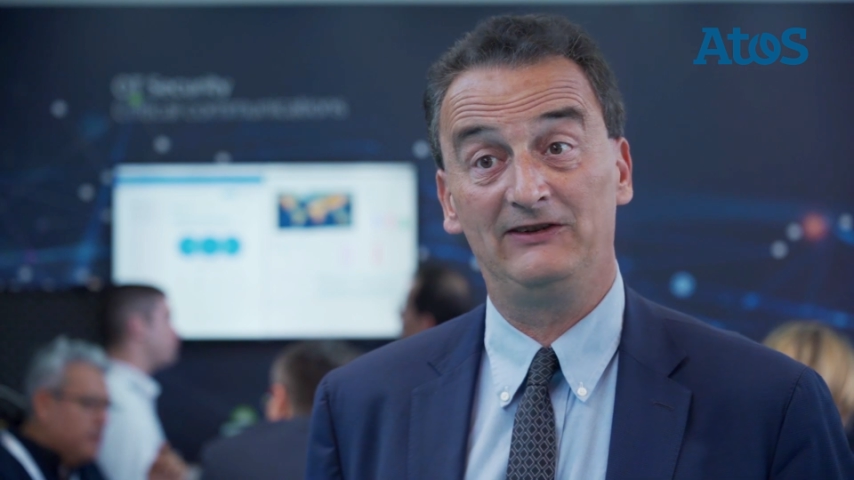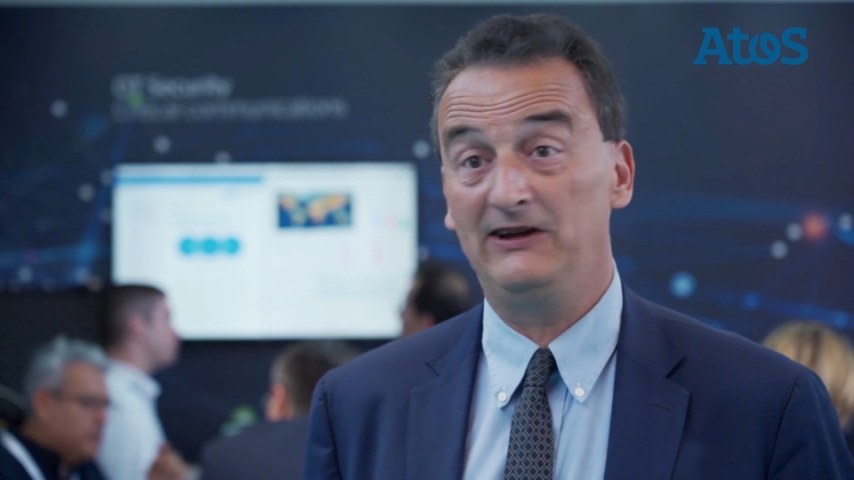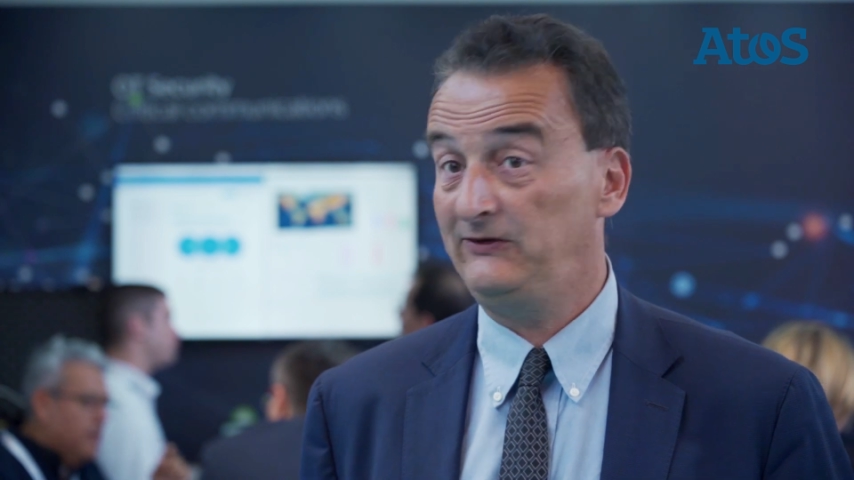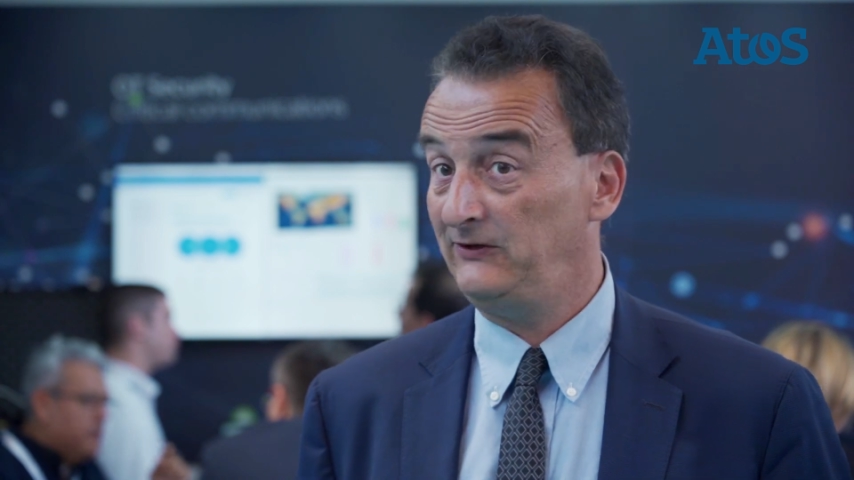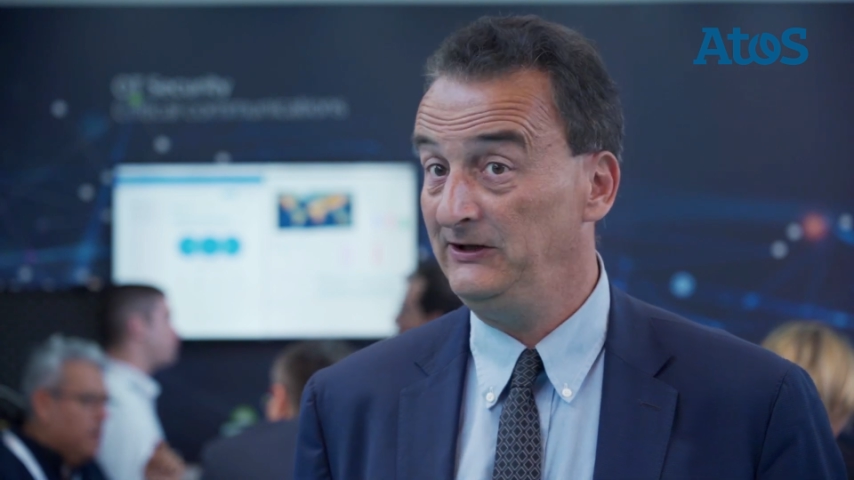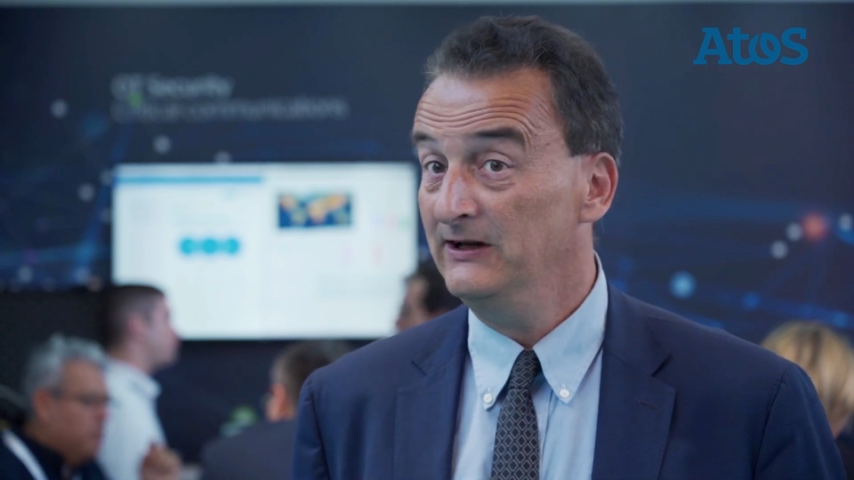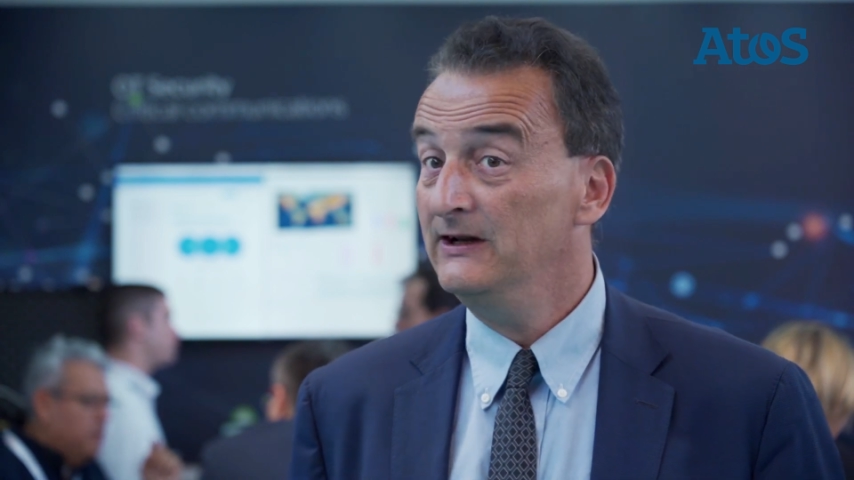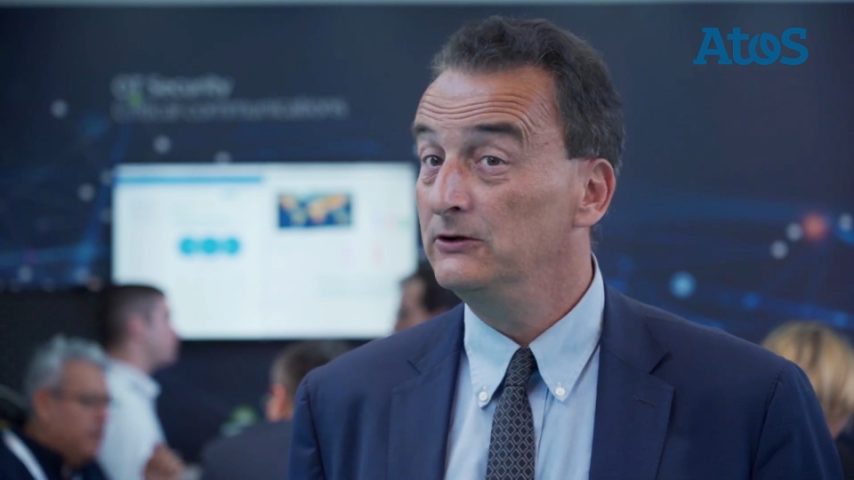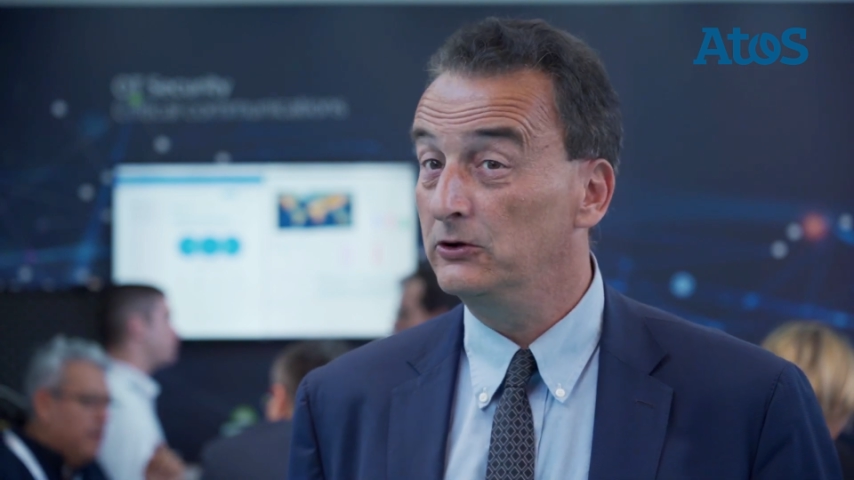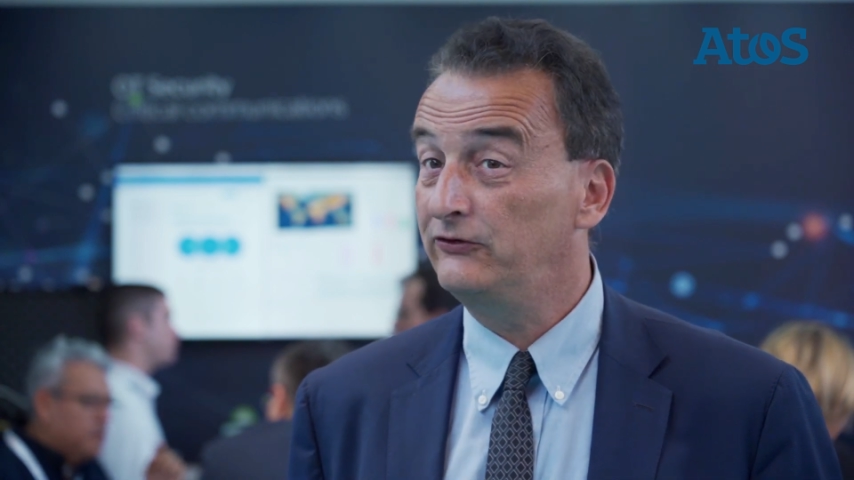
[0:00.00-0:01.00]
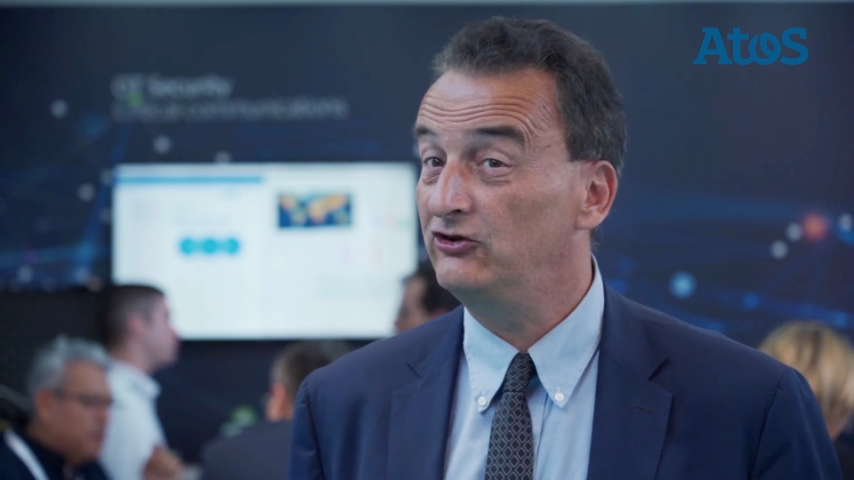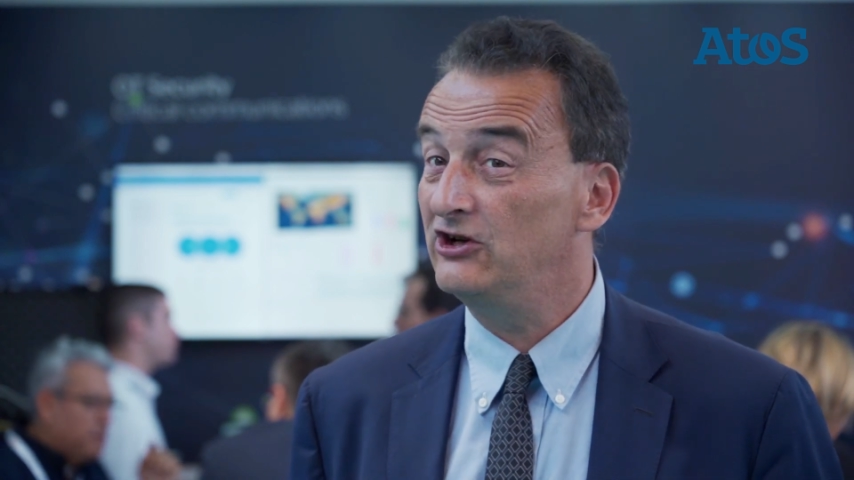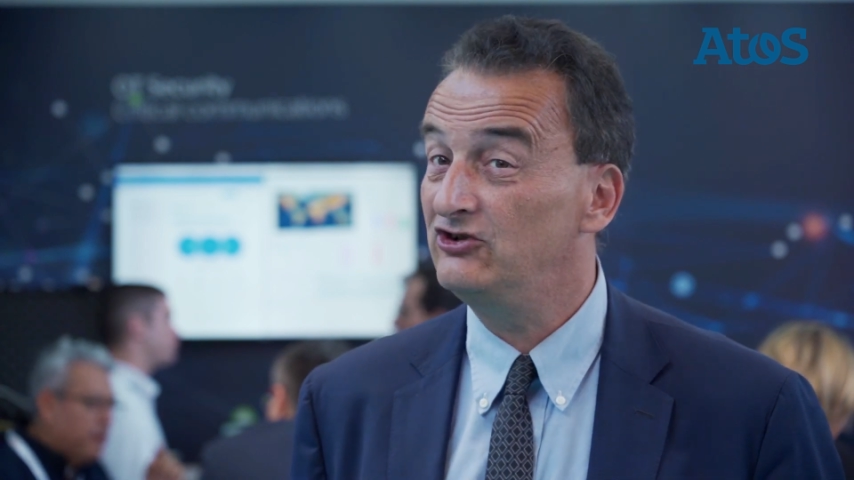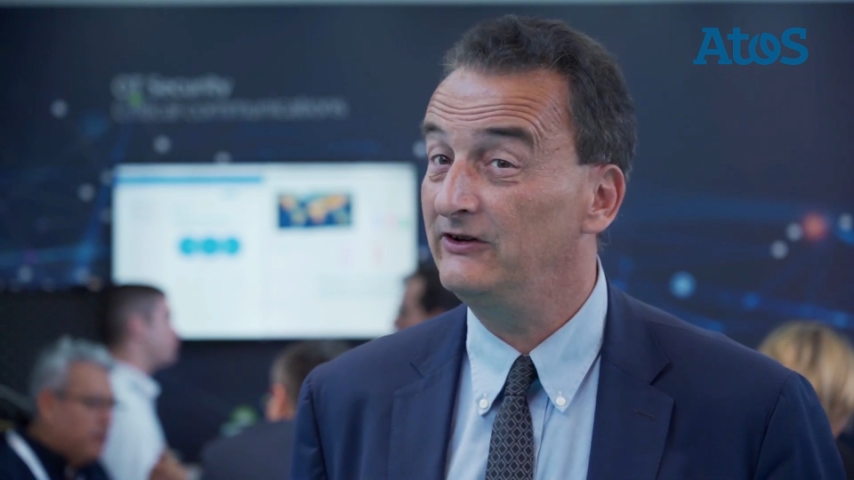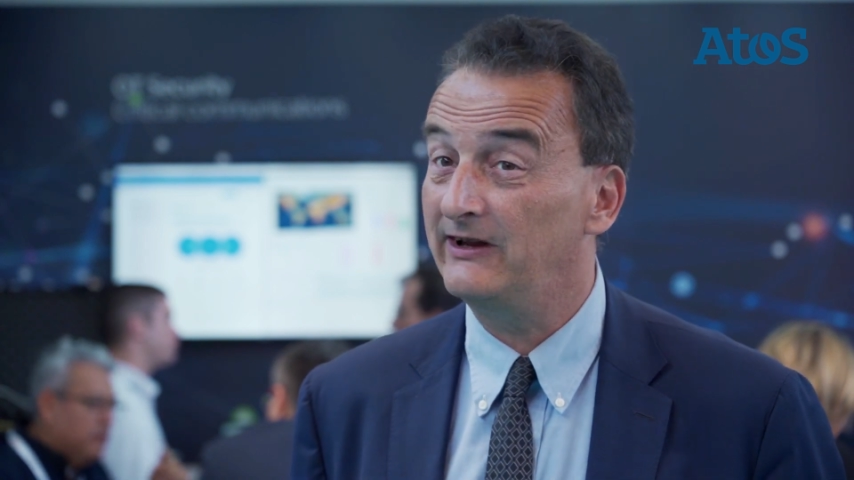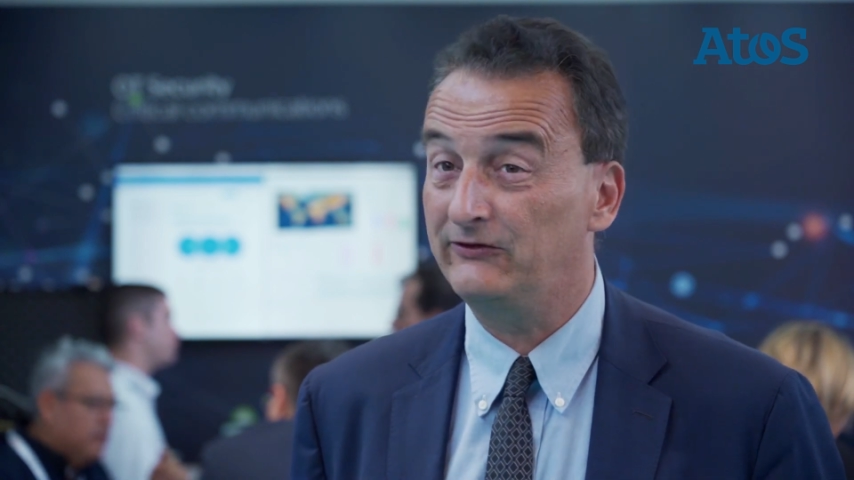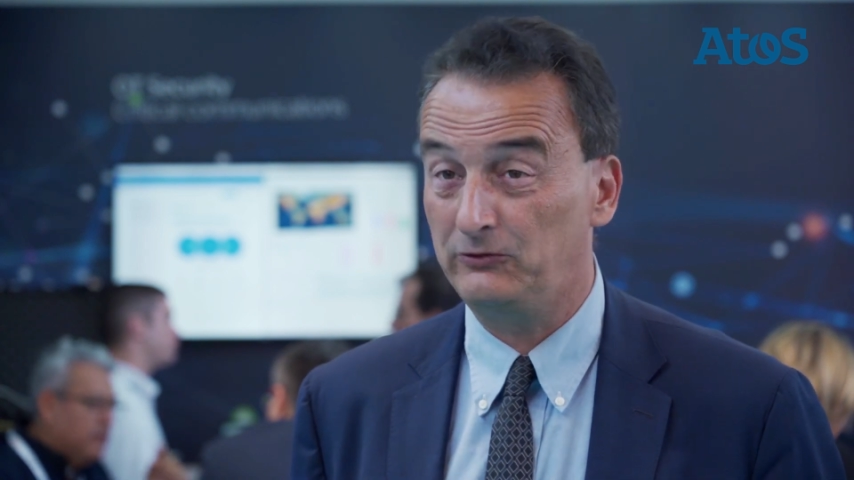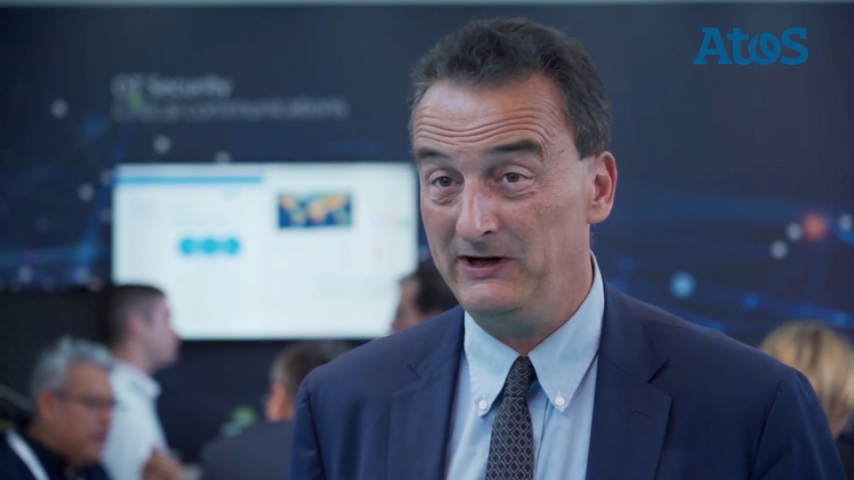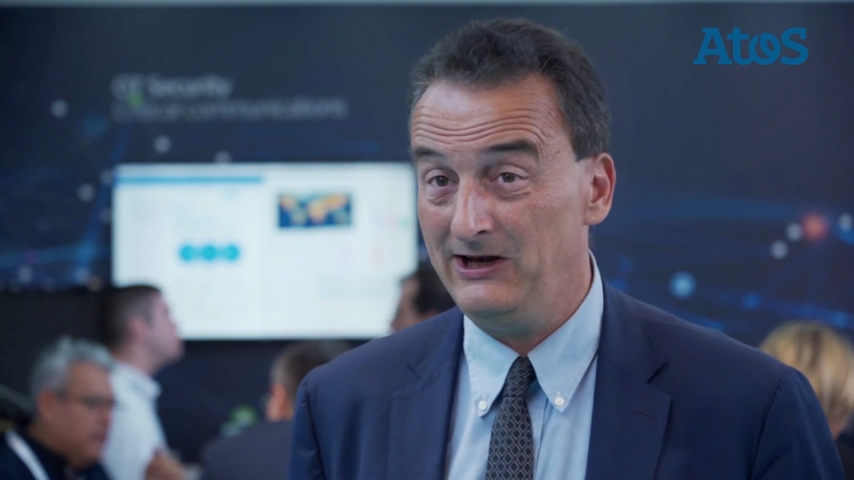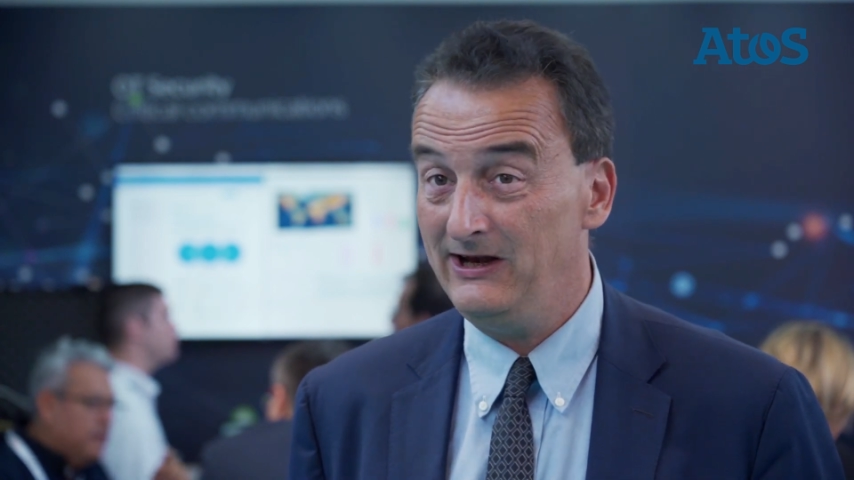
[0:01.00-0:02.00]
They see those changes as
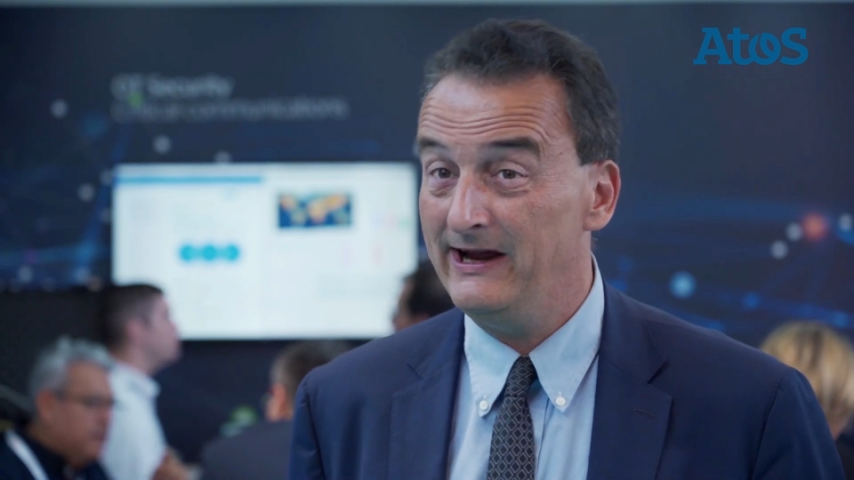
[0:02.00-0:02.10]
really